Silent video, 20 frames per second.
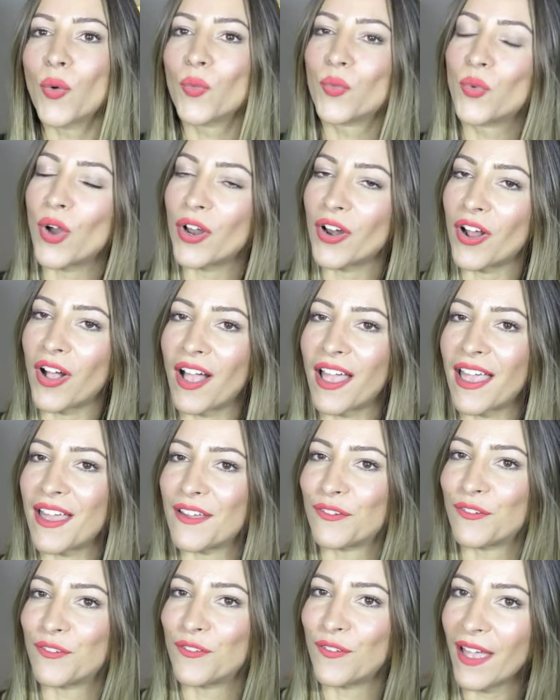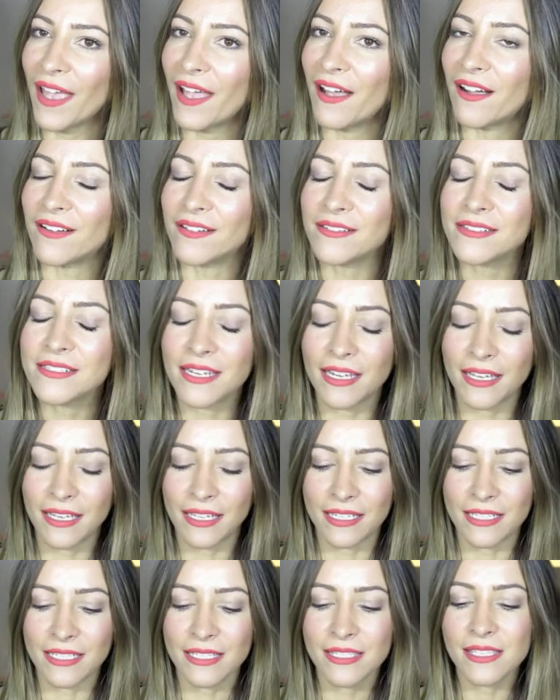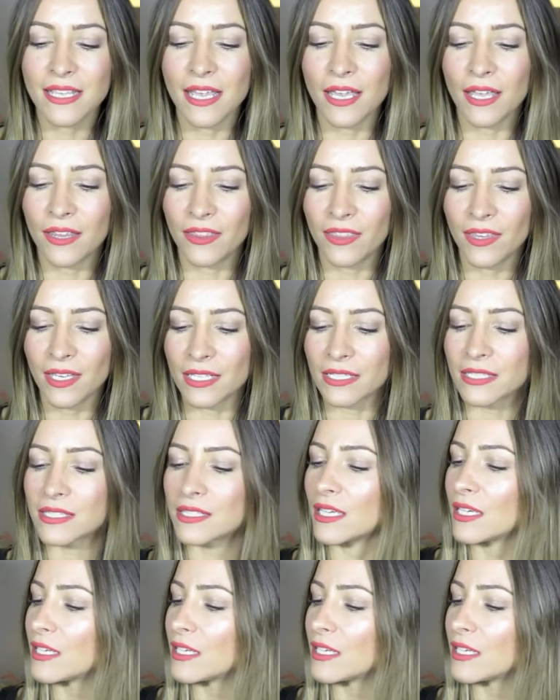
what I have found is this.